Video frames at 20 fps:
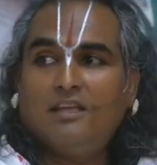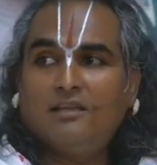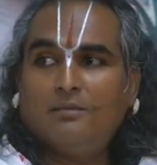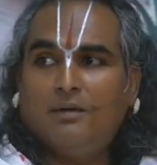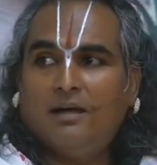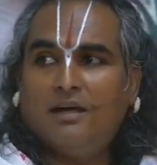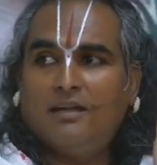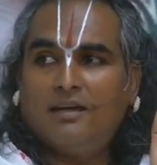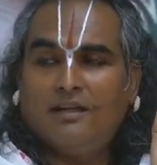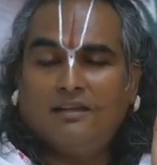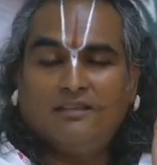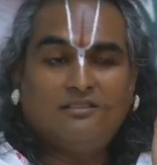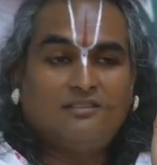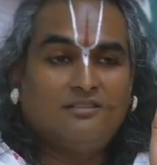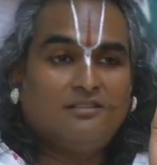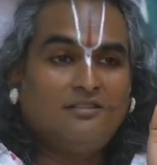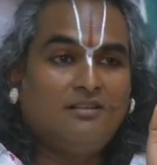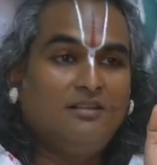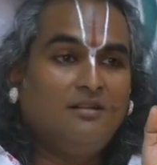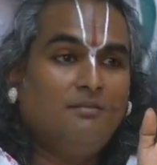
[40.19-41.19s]
Maharaj,
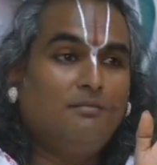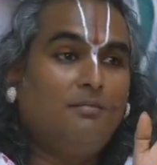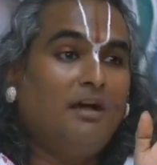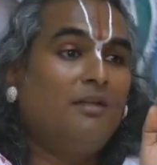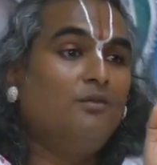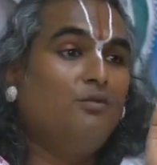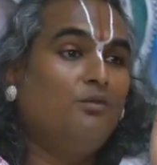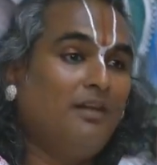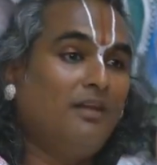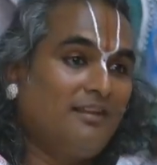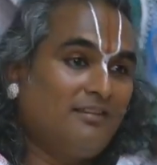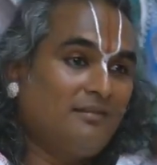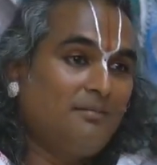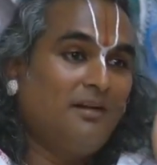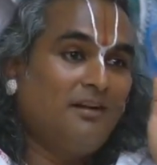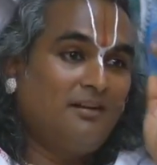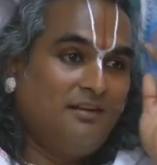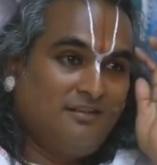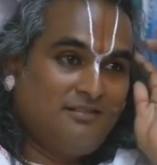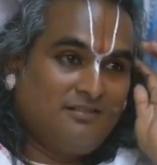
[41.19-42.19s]
Bhanu
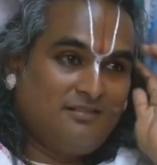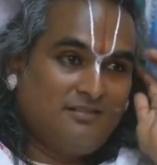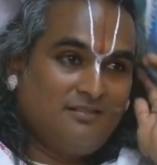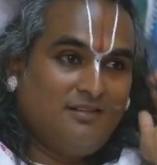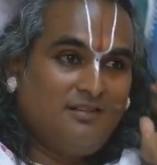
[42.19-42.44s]
Maharaj,